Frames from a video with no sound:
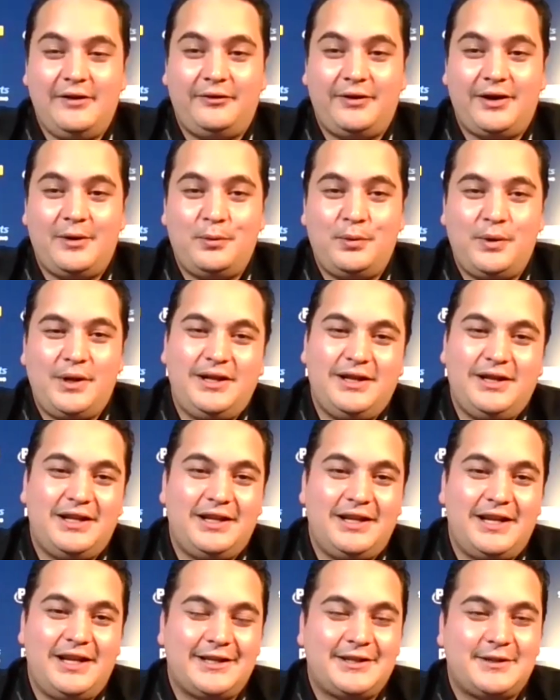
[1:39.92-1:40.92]
If I win the
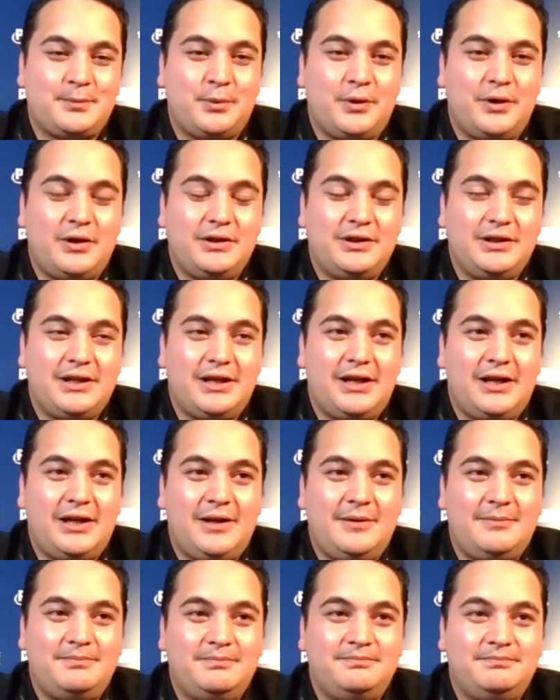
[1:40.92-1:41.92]
next one,
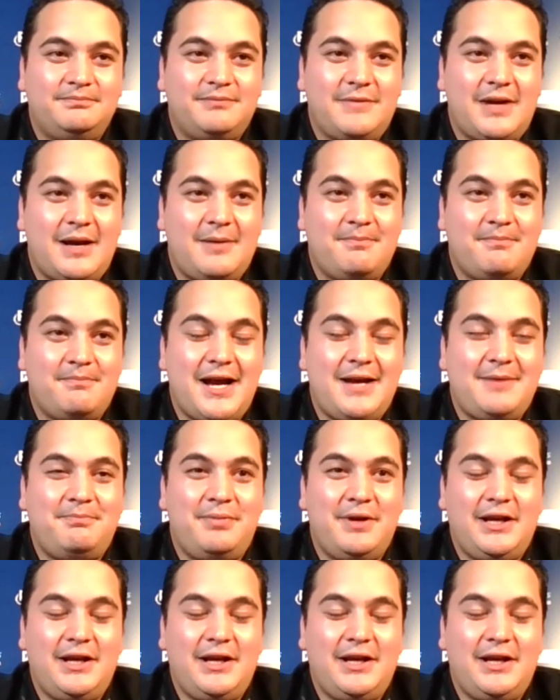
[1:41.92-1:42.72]
um, I might